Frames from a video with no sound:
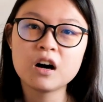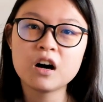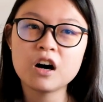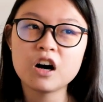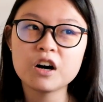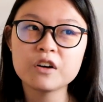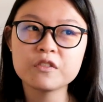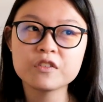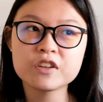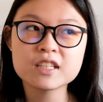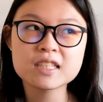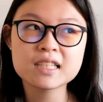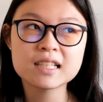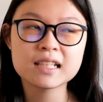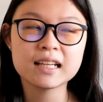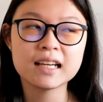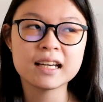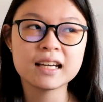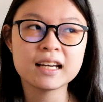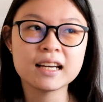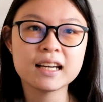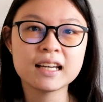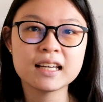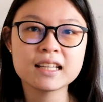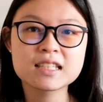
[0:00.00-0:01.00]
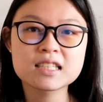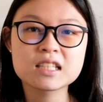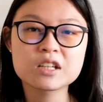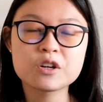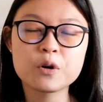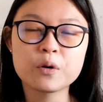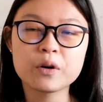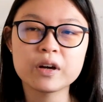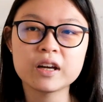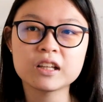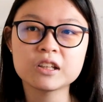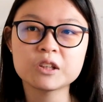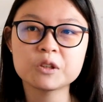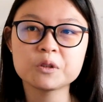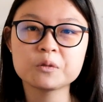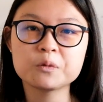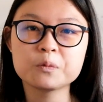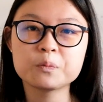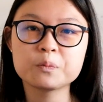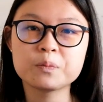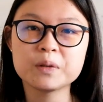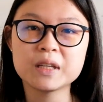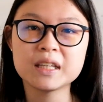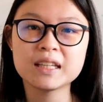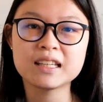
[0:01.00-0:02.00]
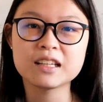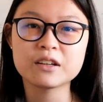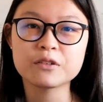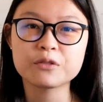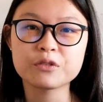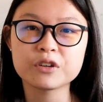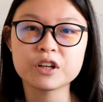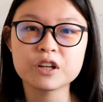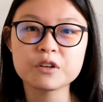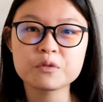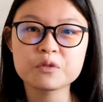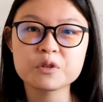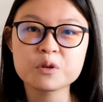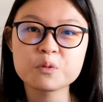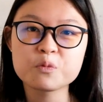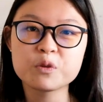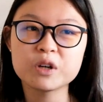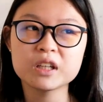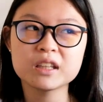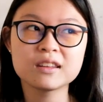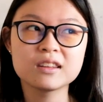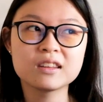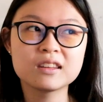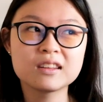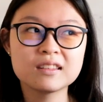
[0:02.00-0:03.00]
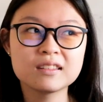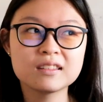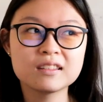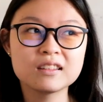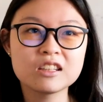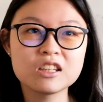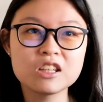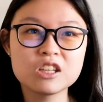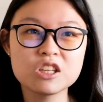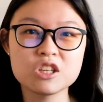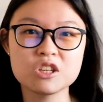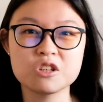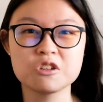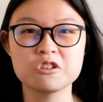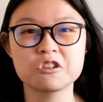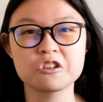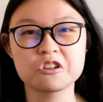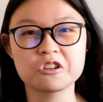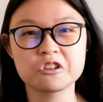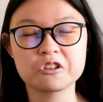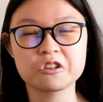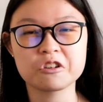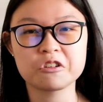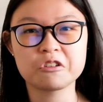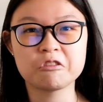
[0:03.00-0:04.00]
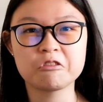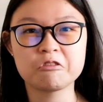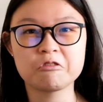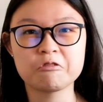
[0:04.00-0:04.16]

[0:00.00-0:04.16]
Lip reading: obviously it's going to be different from what you're